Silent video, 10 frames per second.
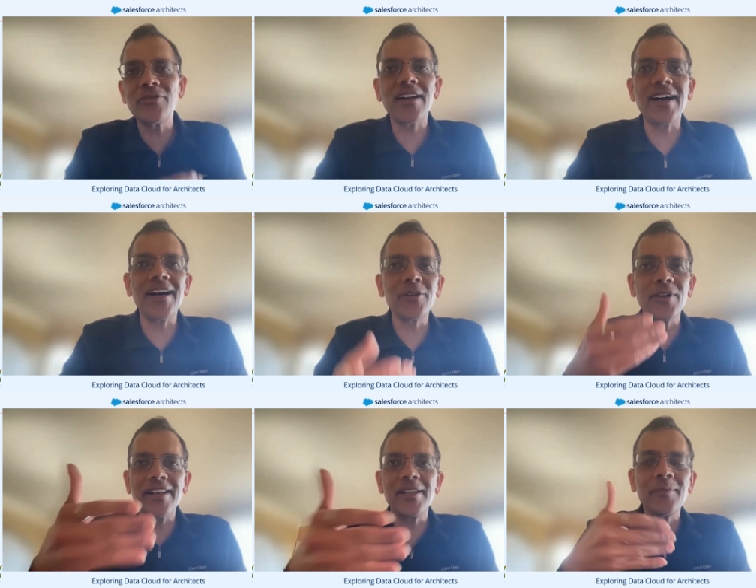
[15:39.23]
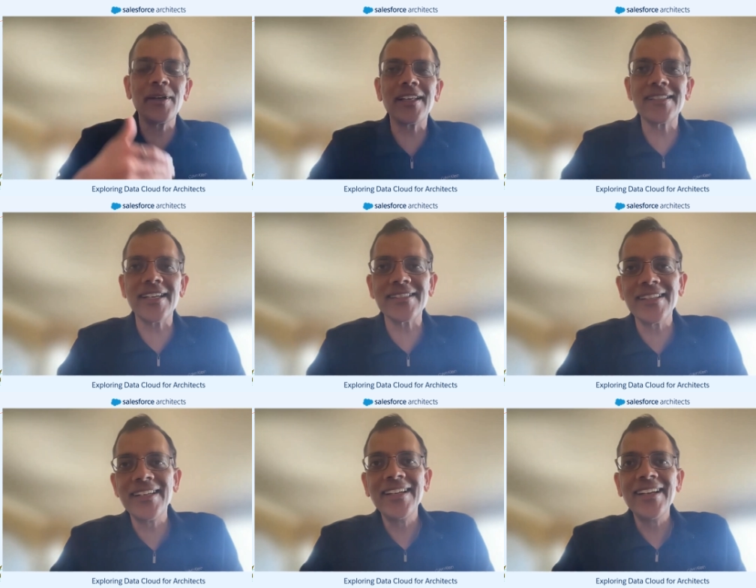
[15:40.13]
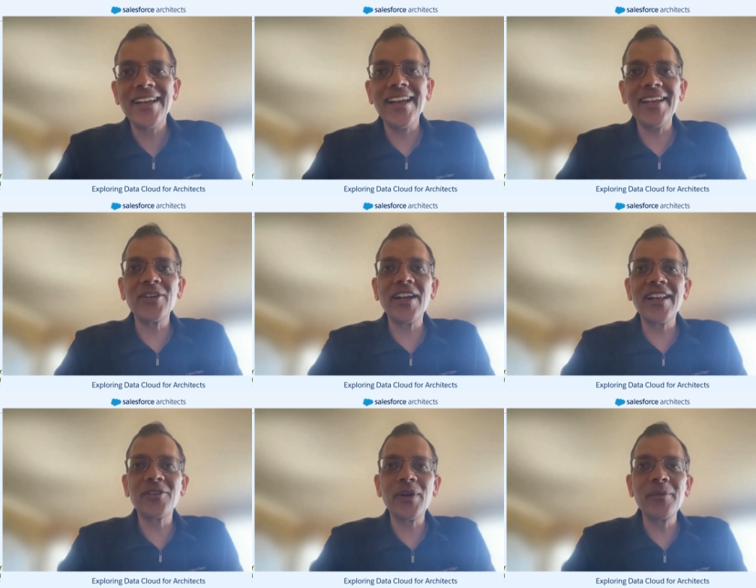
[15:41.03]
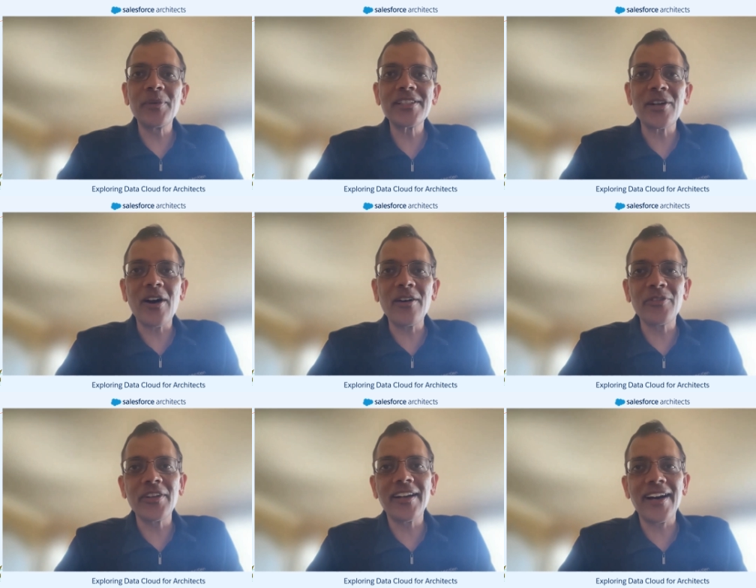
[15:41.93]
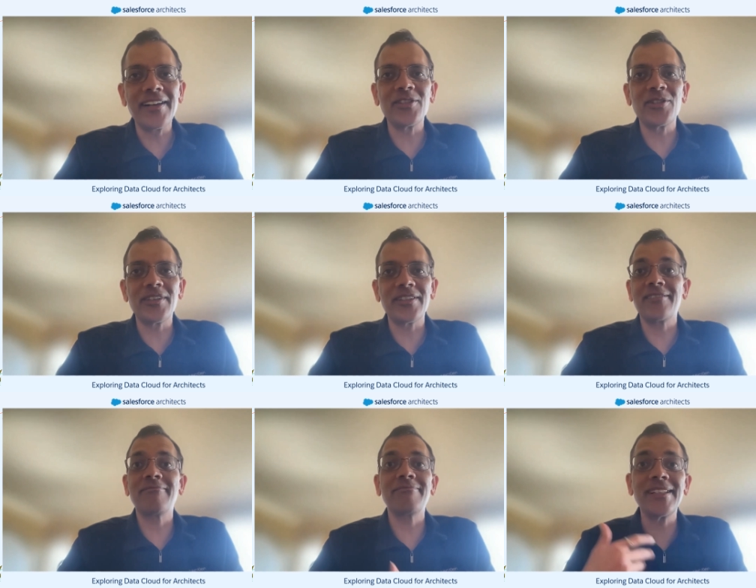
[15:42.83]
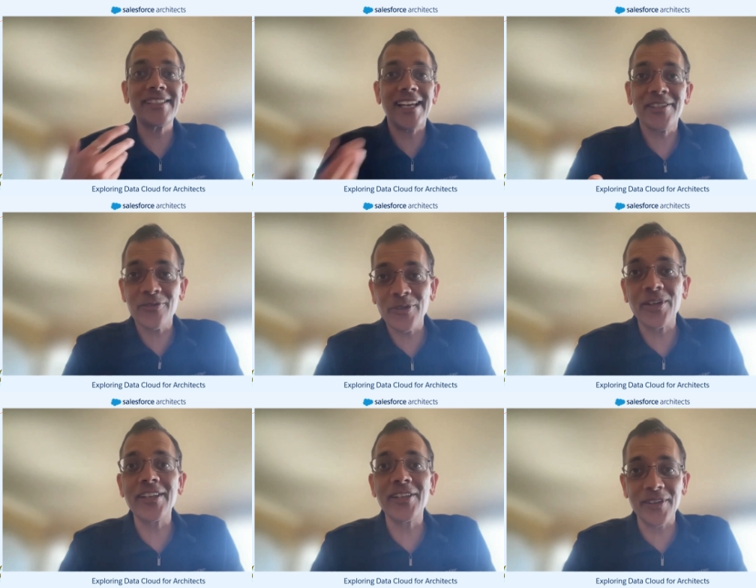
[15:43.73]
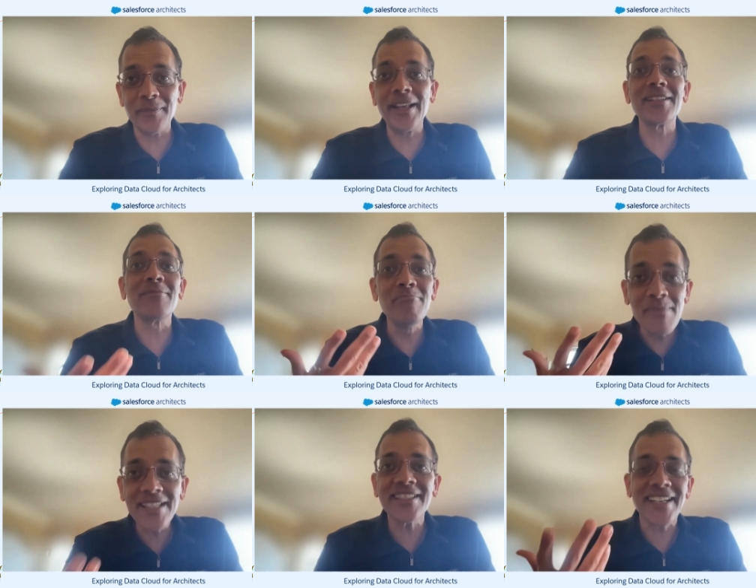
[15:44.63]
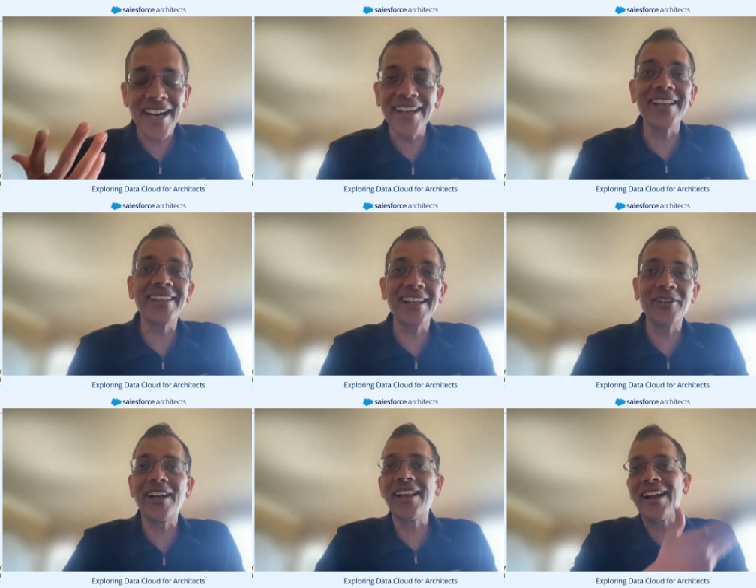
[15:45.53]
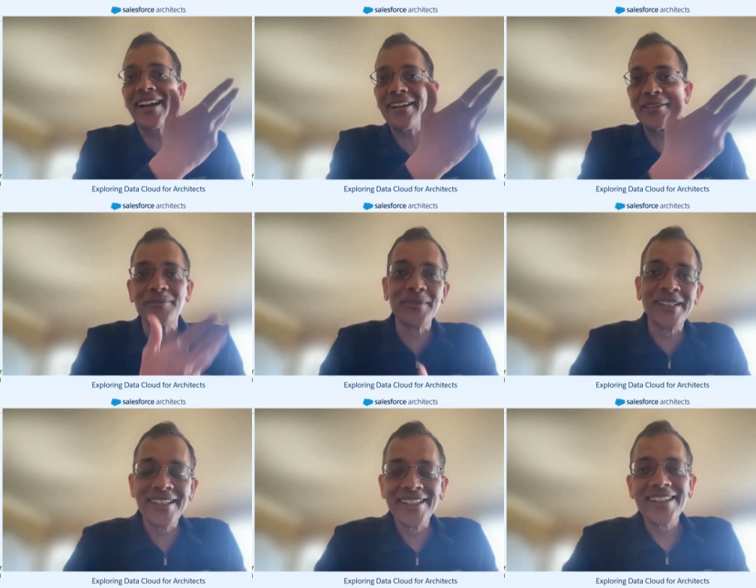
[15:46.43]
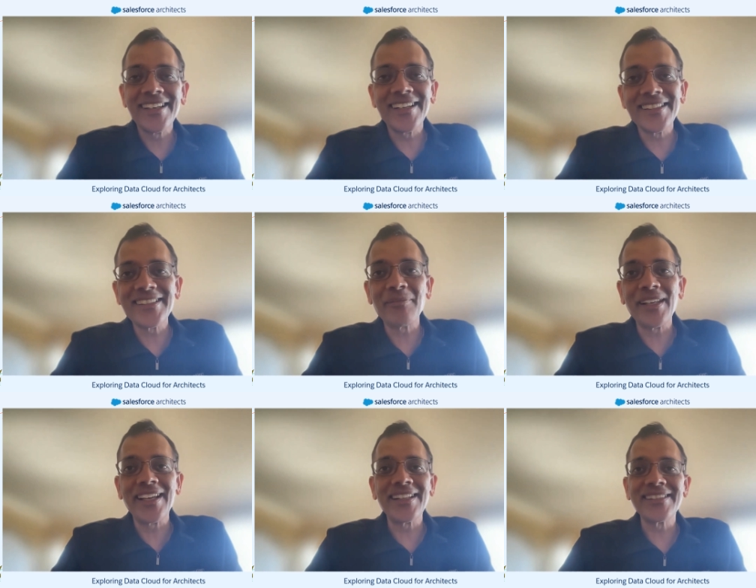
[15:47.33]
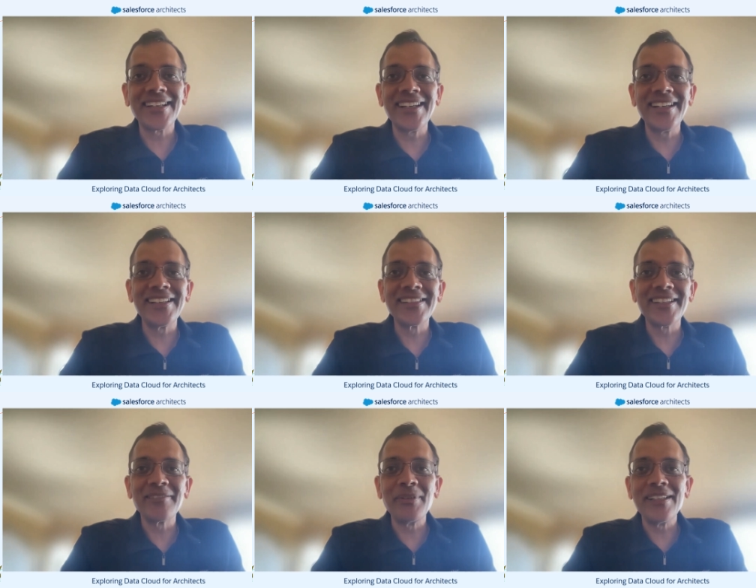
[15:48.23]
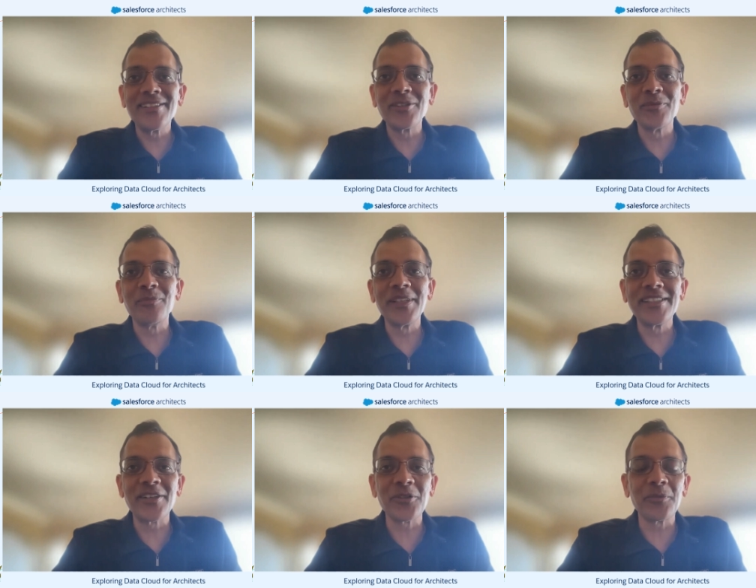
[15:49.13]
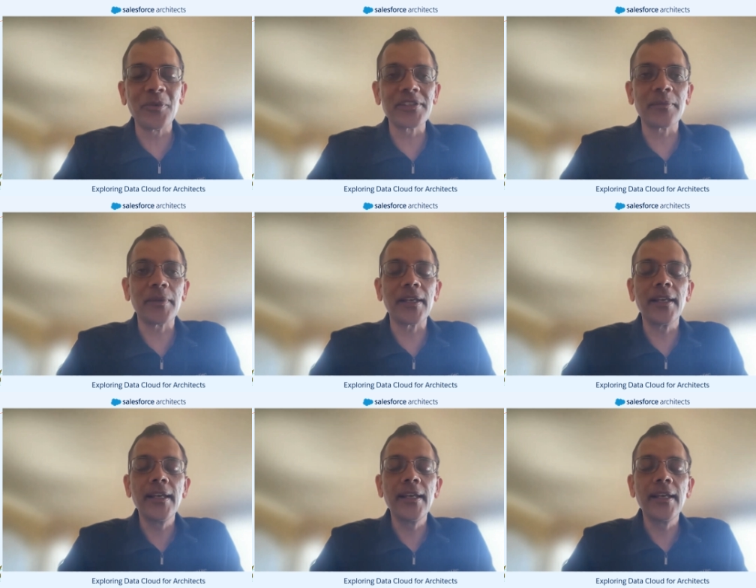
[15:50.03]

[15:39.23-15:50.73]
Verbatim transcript: for a car, you get an email that says, hey, you get a 20% off for your car insurance. The chance of you clicking on the mail is much higher than you get a random uh, something yeah. else, right? Here's a pizza coupon or something.